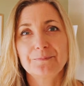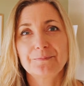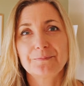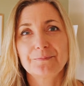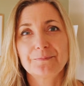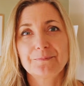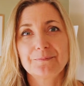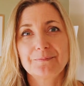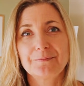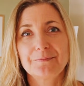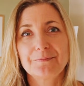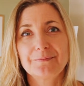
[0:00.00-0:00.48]

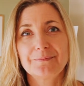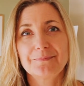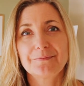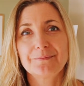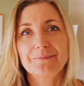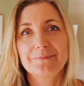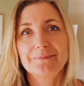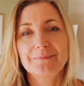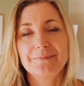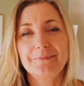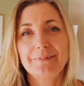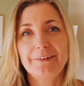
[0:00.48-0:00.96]

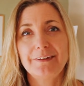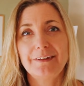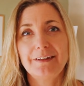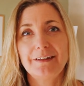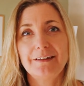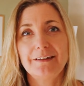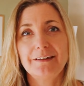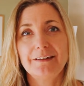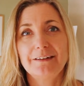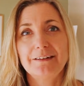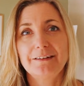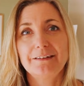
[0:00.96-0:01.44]

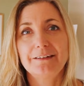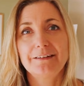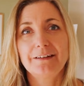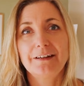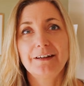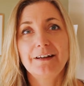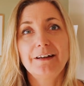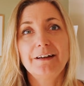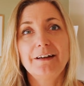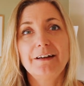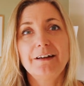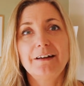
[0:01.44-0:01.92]

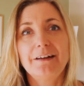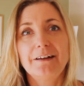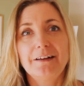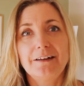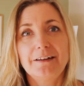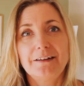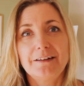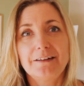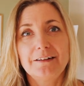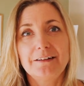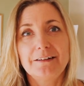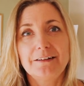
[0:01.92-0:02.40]

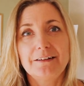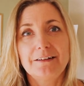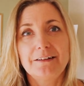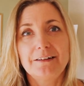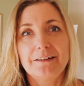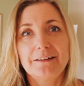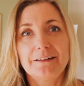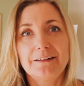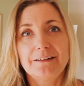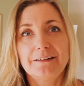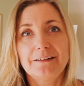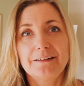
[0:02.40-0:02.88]

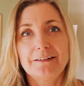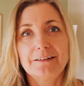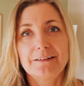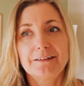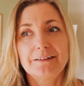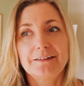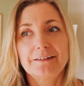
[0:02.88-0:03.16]
[no speech]